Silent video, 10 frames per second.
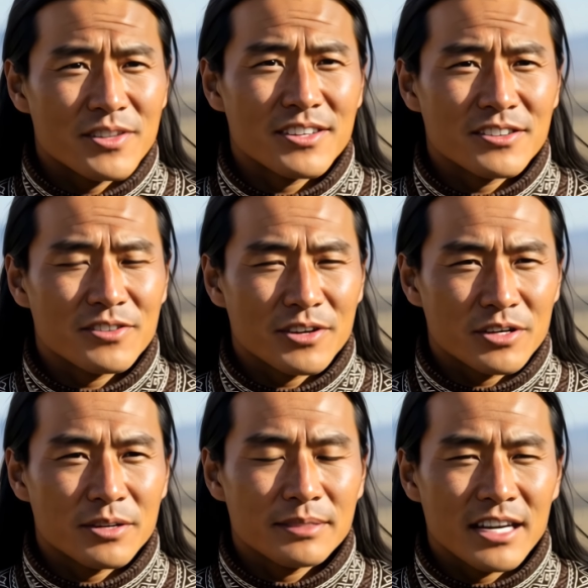with
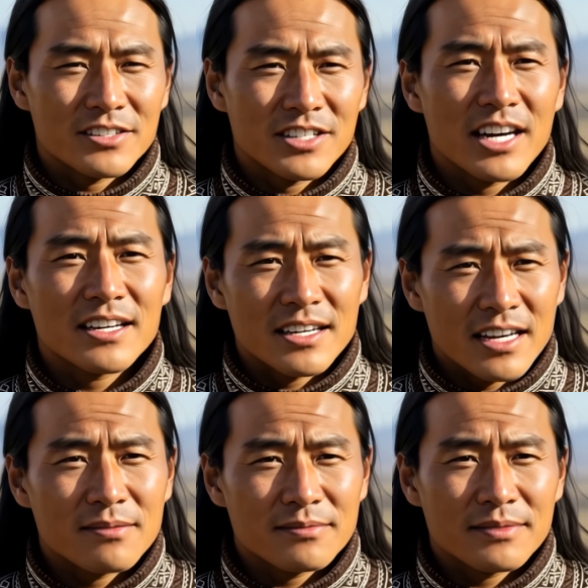internal bloodshed.
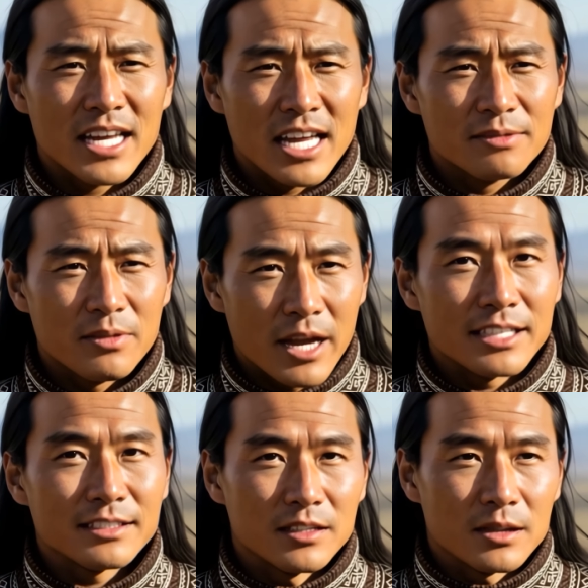Be
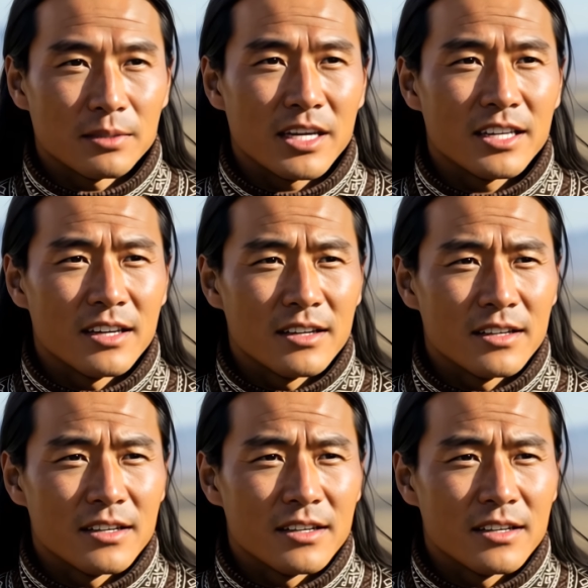practical, brother.